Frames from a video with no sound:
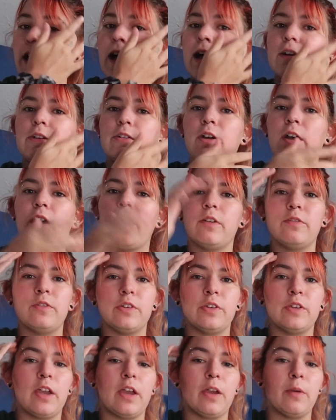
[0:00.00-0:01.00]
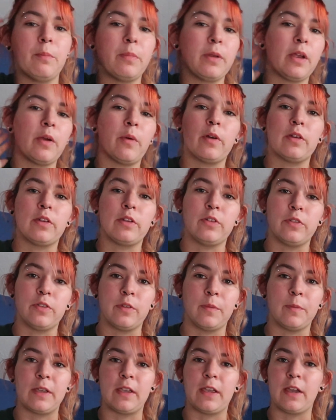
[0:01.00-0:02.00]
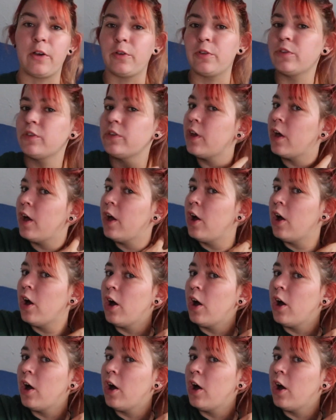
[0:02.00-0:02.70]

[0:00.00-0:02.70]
I don't know how I feel yet, but I want to do something else.